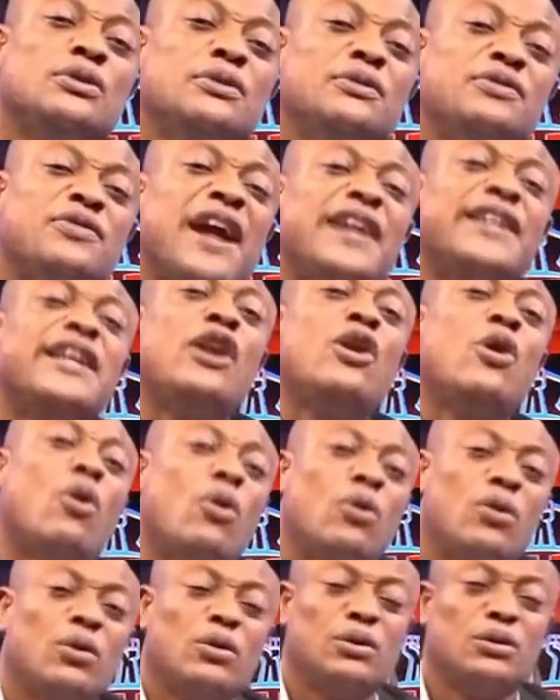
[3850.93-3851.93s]
find the
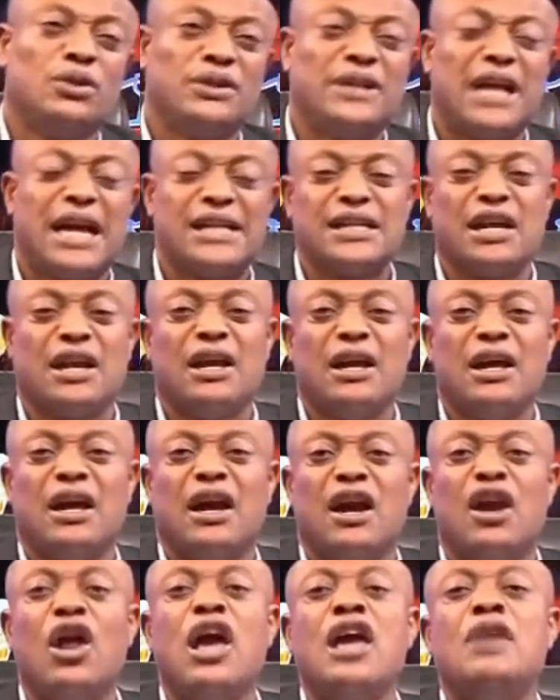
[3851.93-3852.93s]
law. What they say,
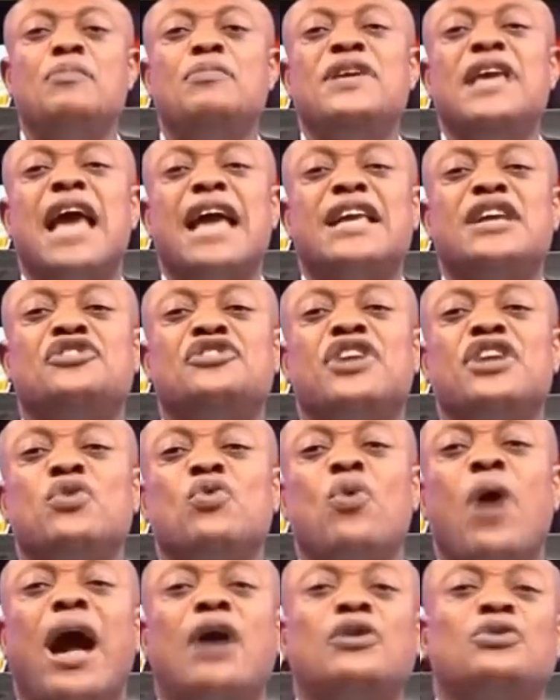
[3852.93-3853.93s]
now be you
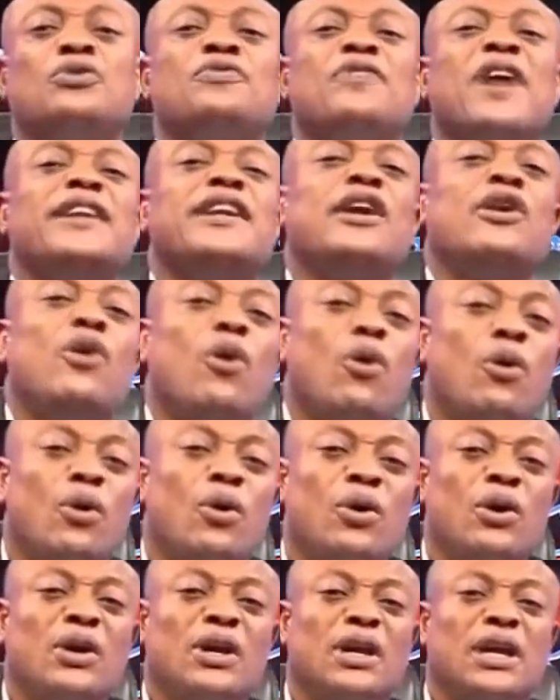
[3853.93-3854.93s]
train how to find the law.
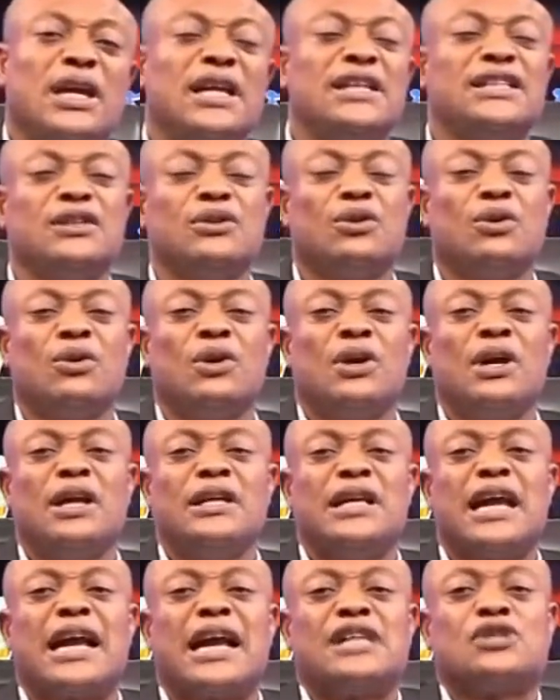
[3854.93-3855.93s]
Into no,
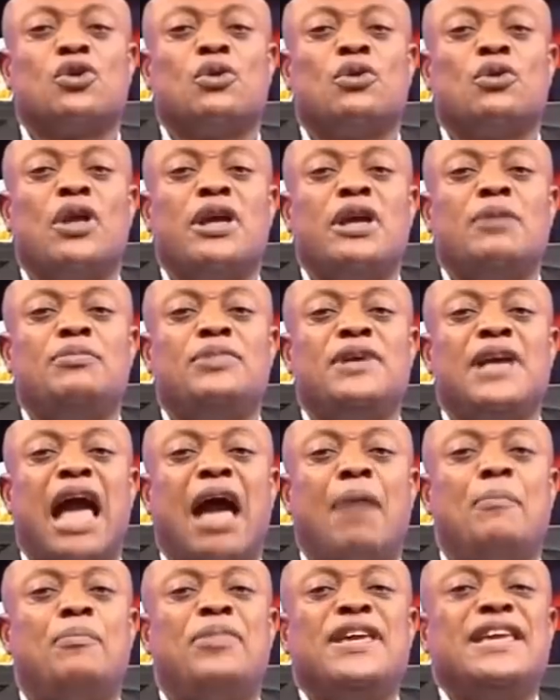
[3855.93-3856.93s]
you can't say lawyer be
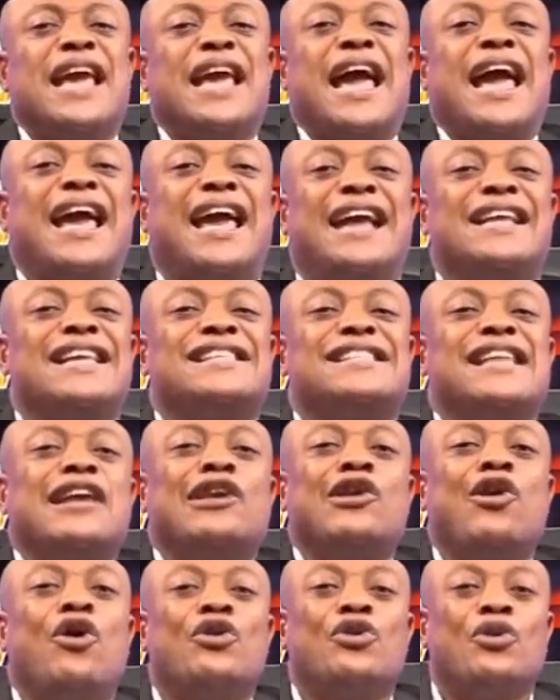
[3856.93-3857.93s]
abia, and you
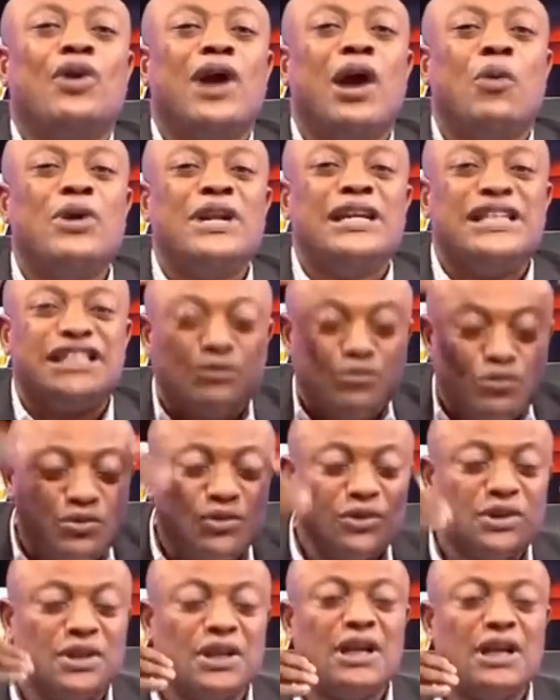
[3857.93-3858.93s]
say law no, I with the
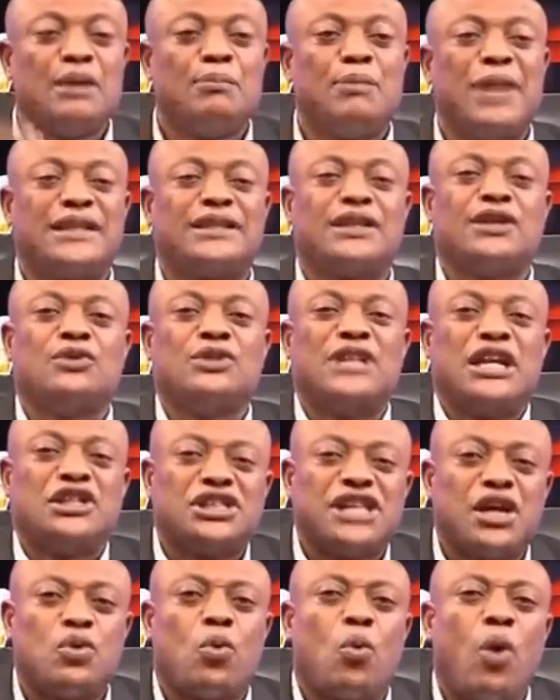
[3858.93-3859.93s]
team. But you
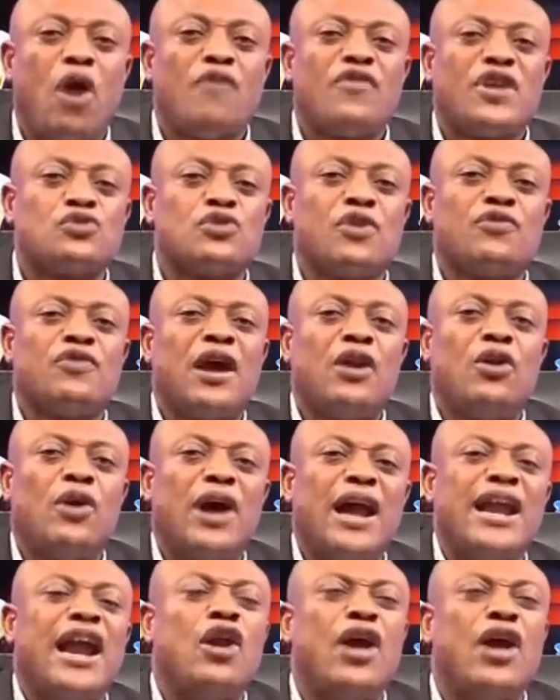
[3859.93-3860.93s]
train quite so far
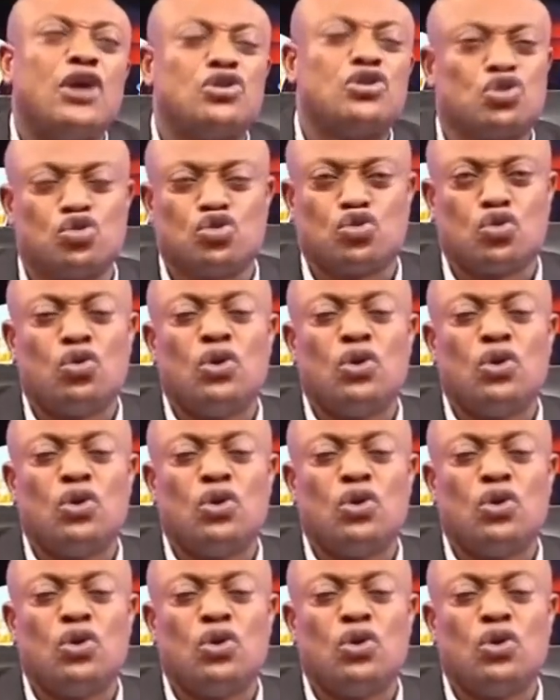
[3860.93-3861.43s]
law, and a lawyer so